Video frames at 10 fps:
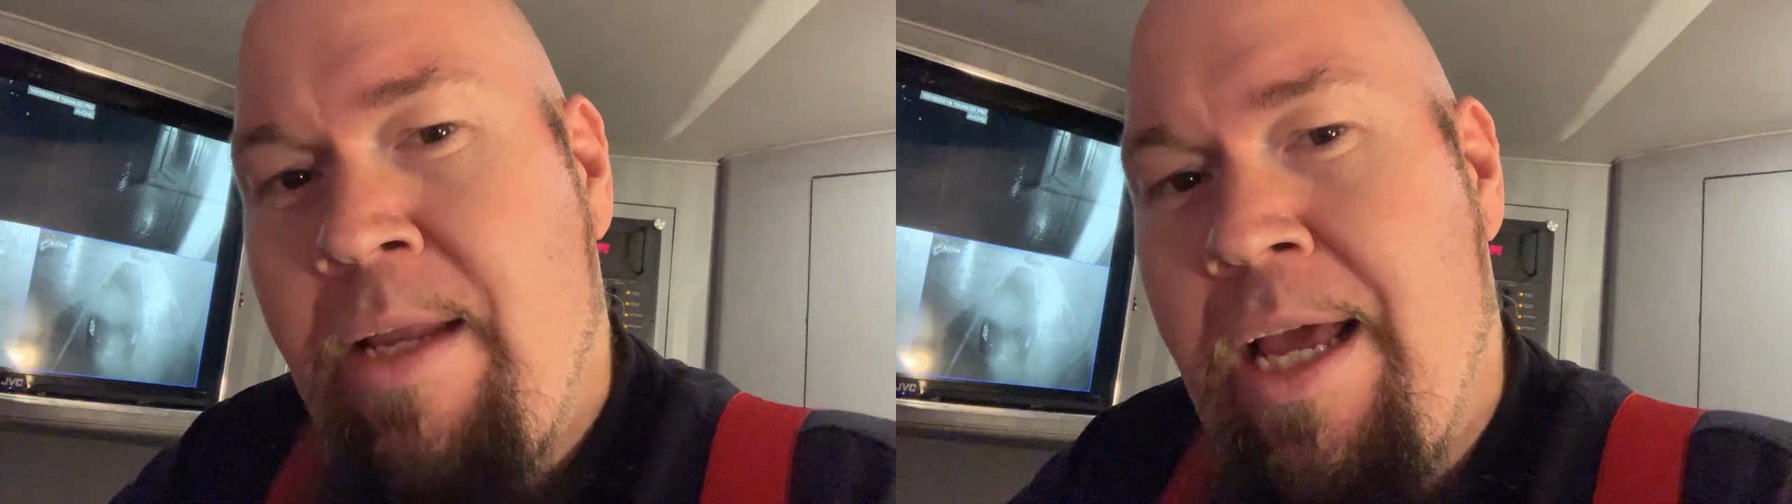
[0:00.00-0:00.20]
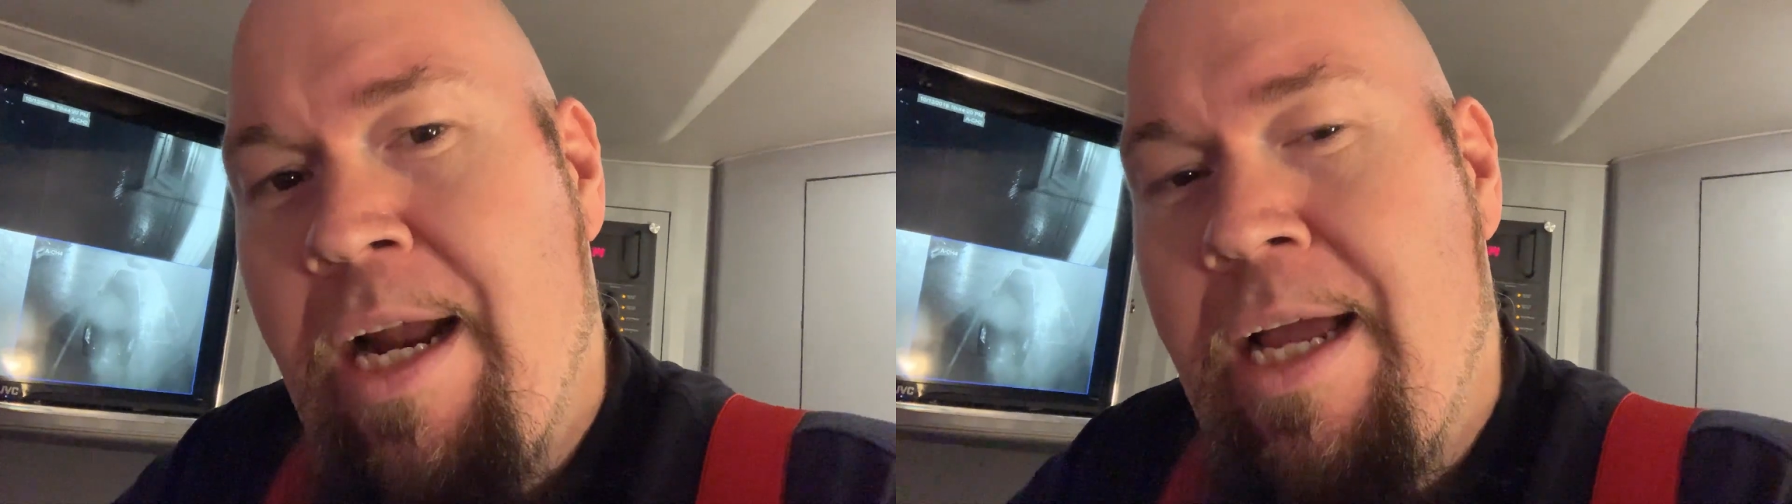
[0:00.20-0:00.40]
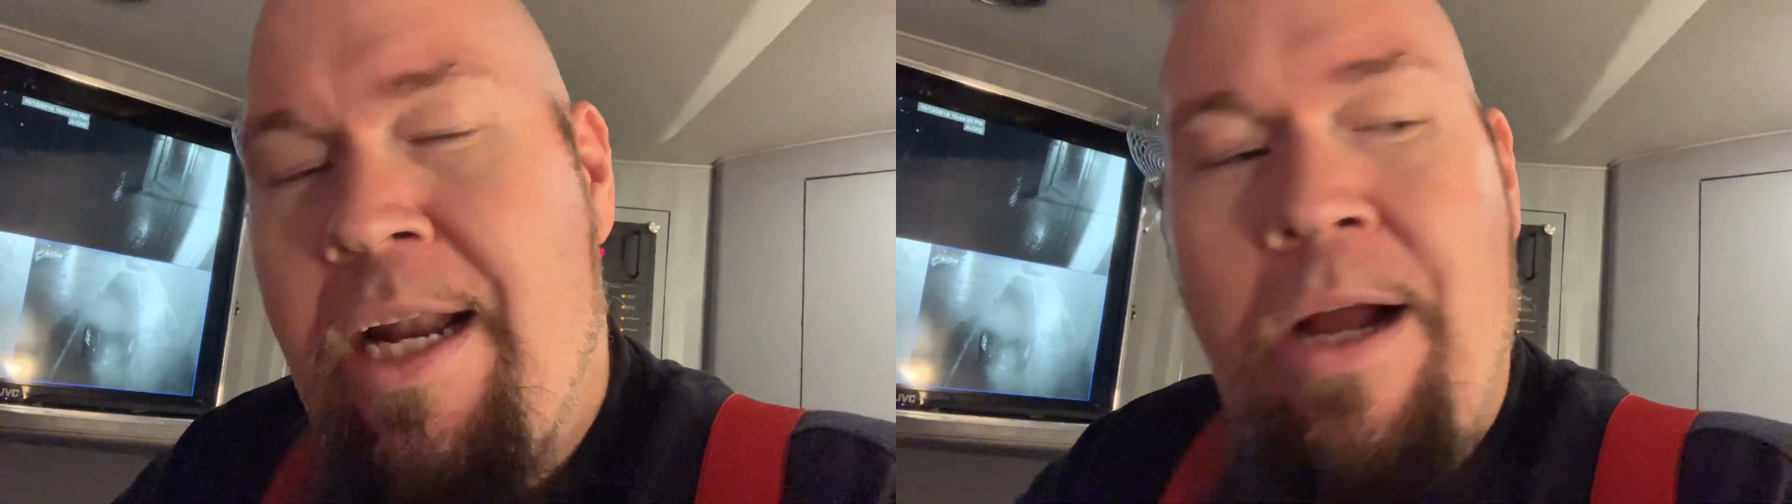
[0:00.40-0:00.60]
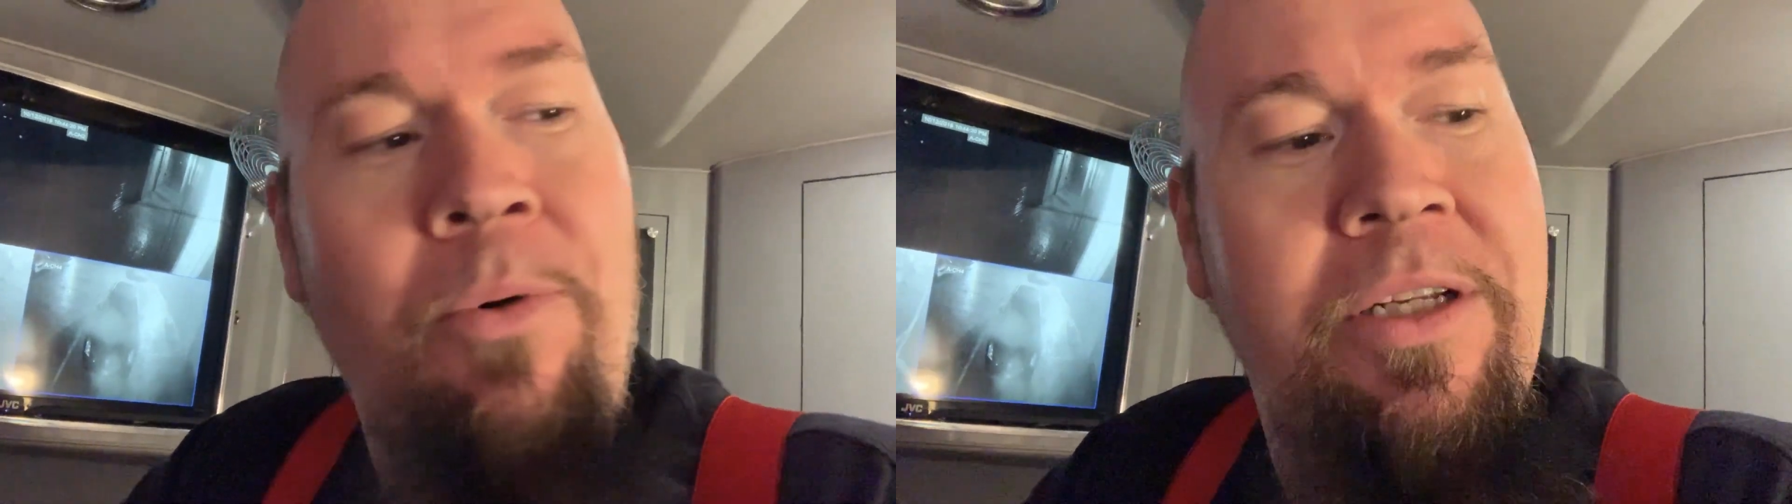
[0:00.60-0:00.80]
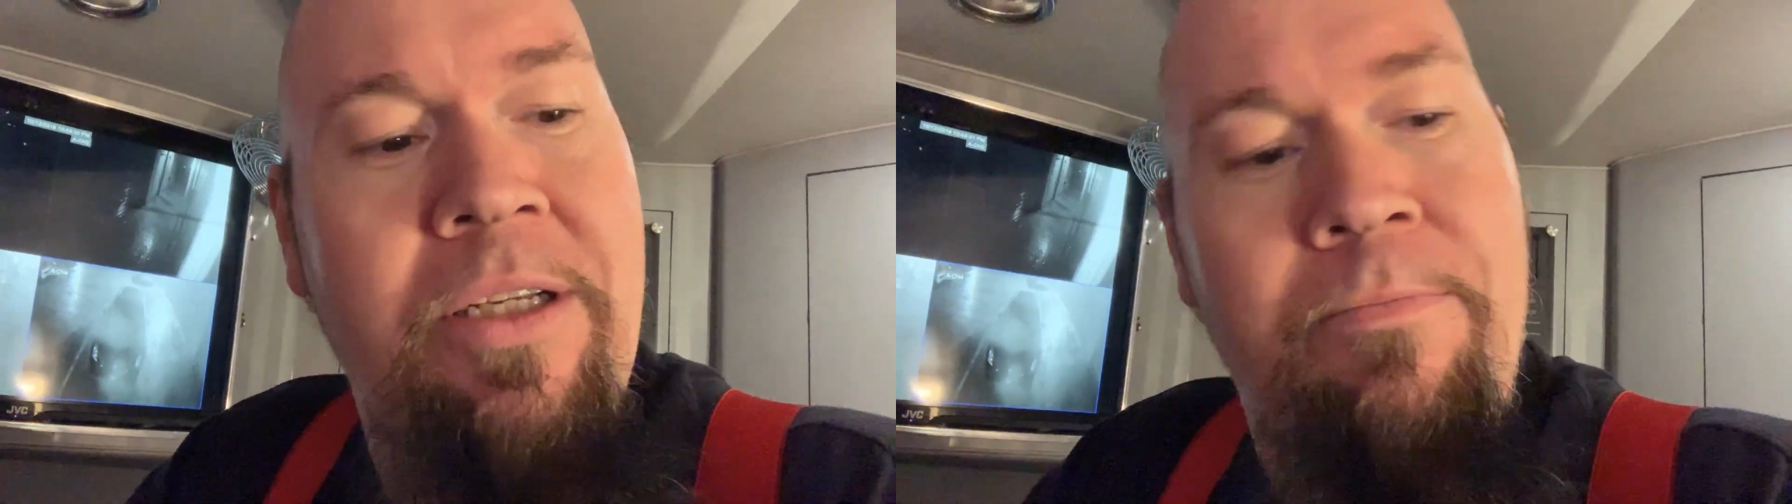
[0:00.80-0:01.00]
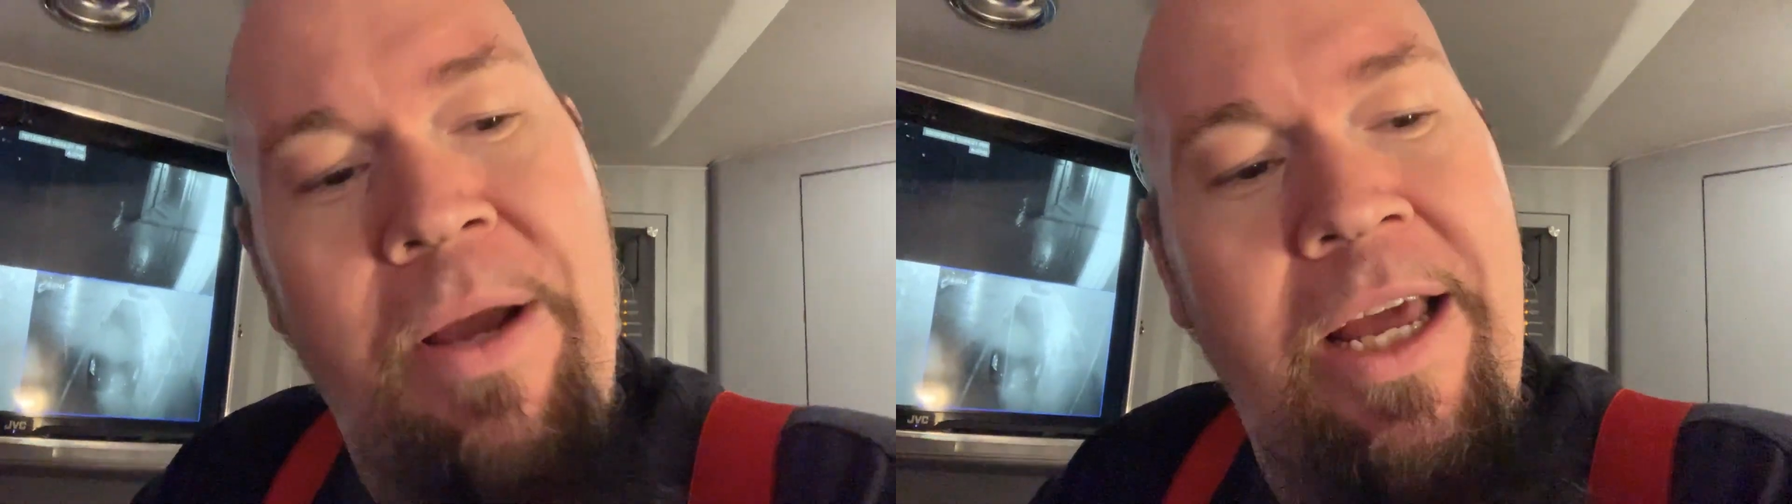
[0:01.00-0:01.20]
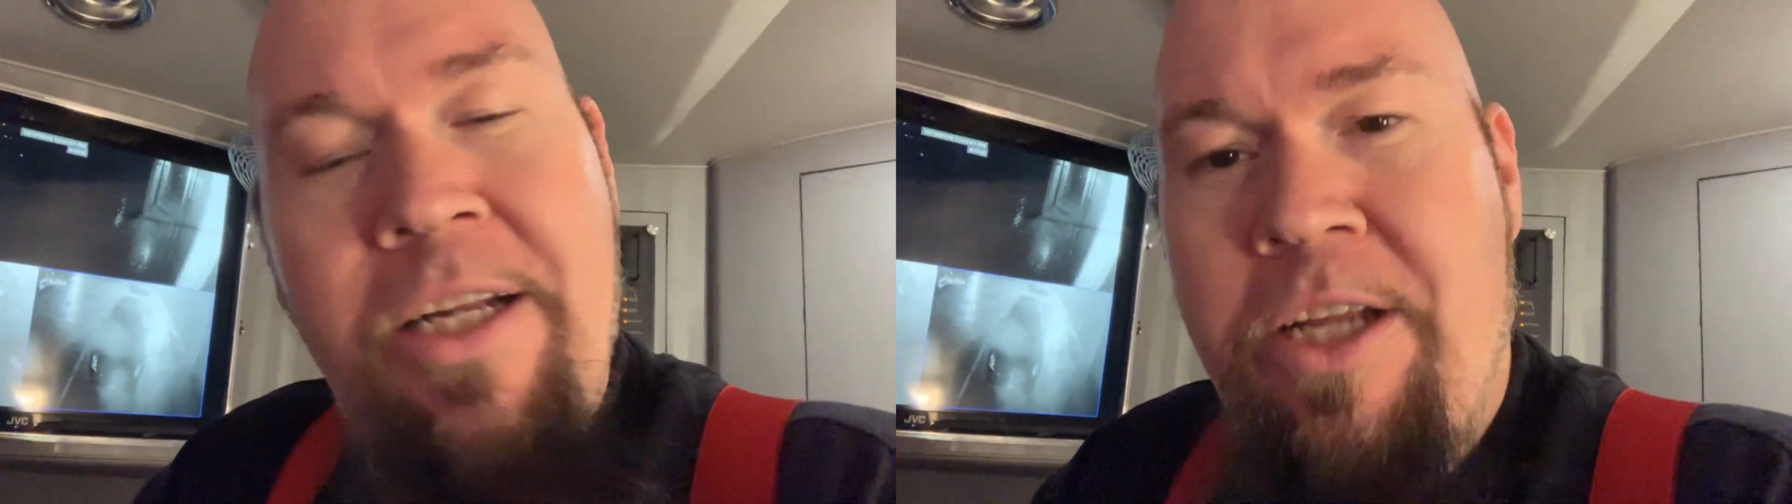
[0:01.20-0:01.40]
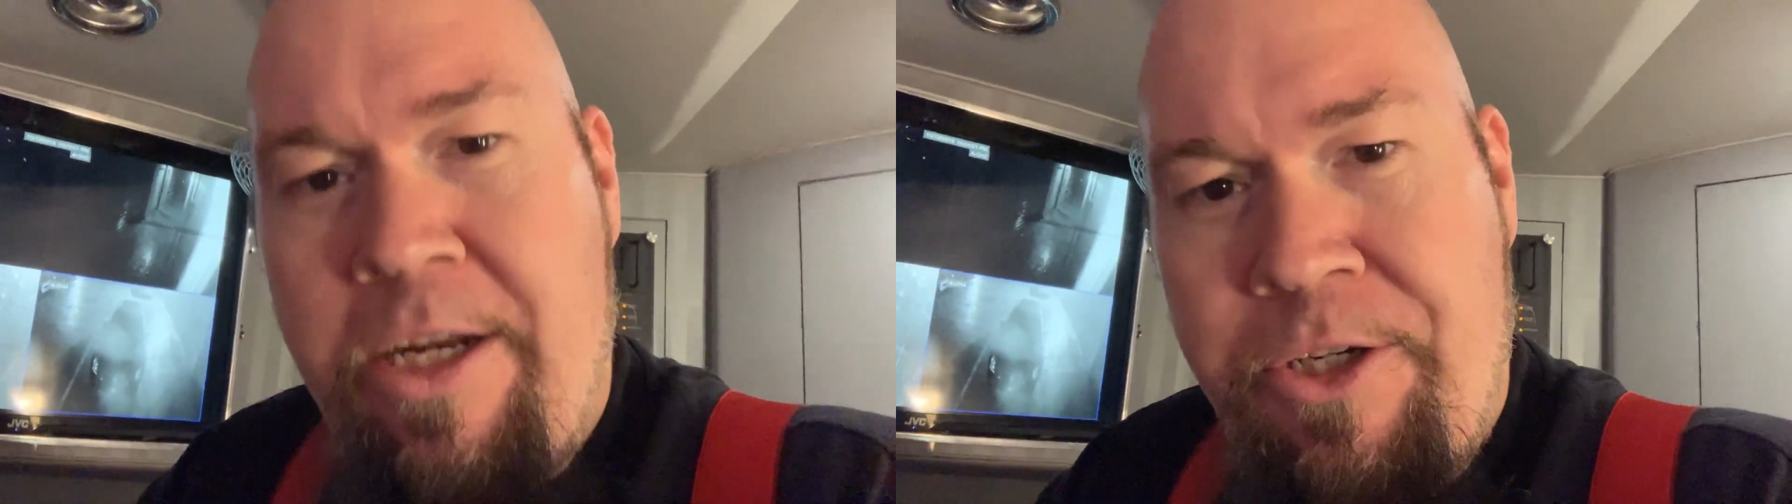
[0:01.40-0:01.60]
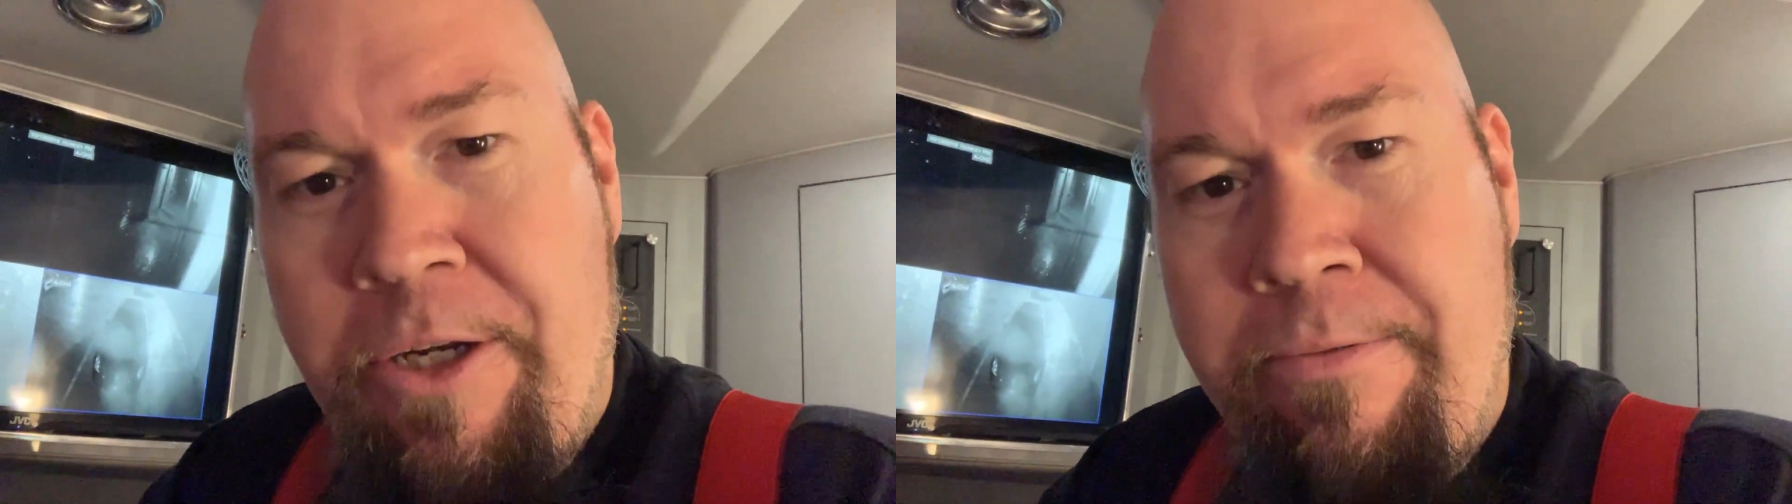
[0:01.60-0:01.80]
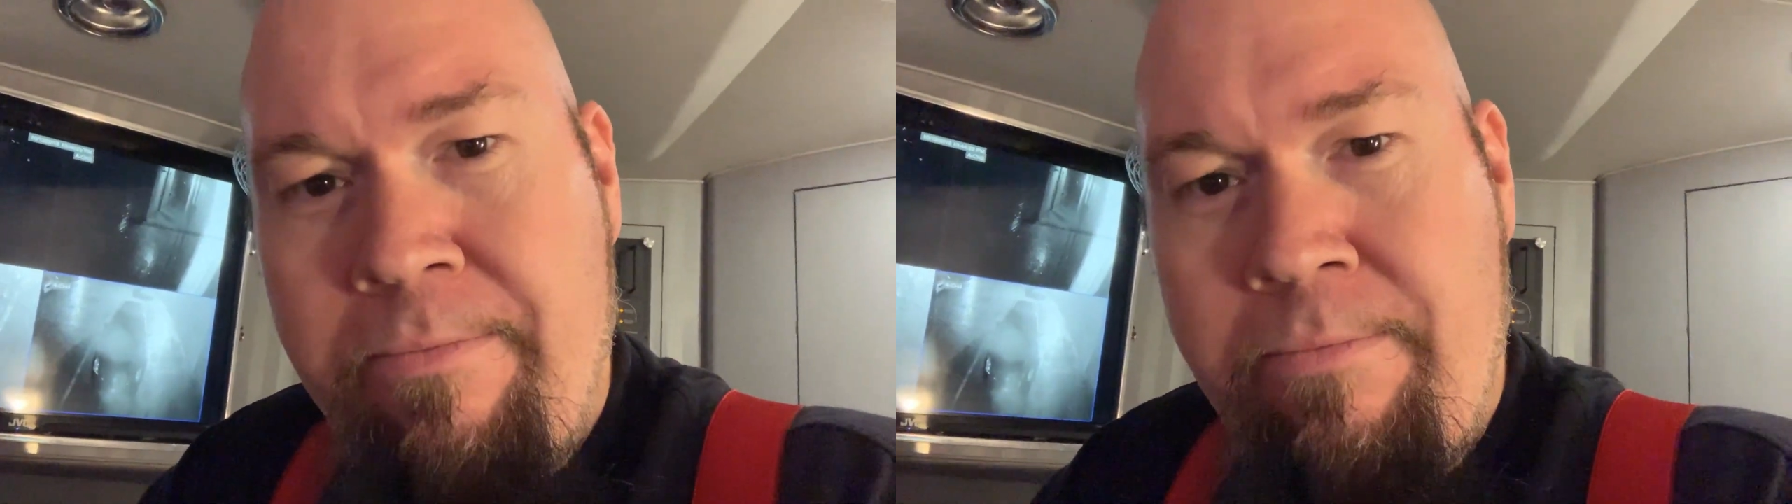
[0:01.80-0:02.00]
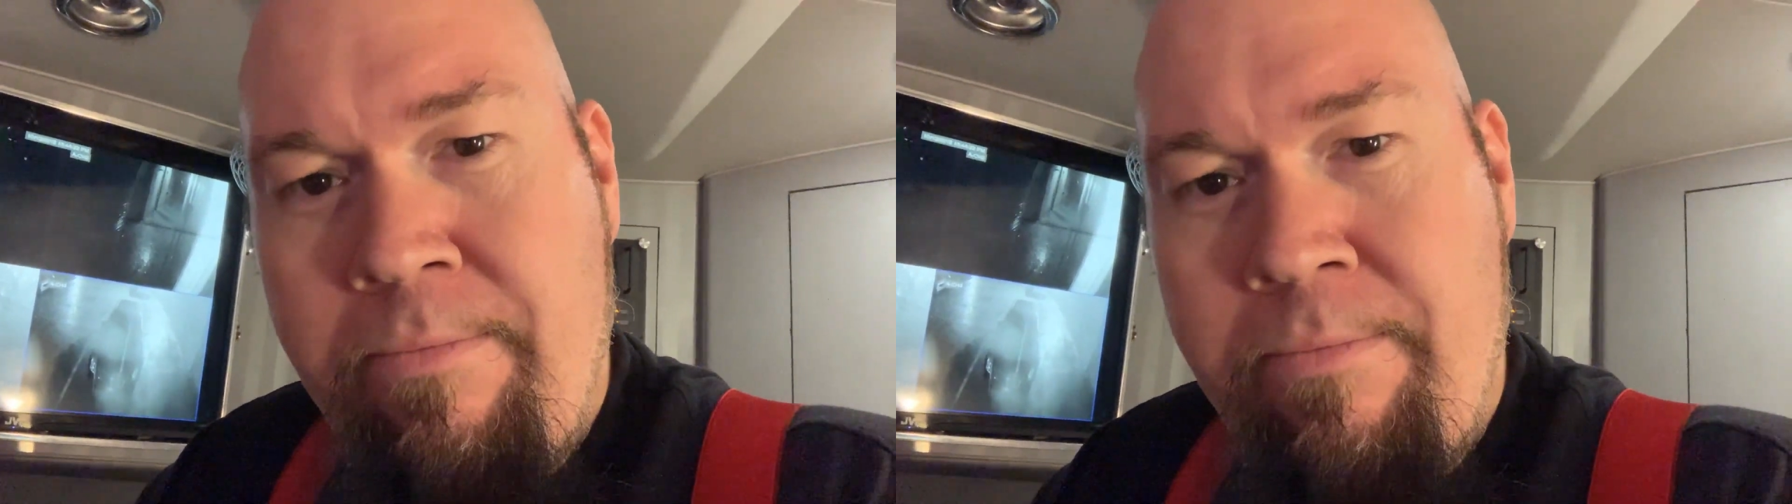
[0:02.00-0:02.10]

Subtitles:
and I wasn't paying attention,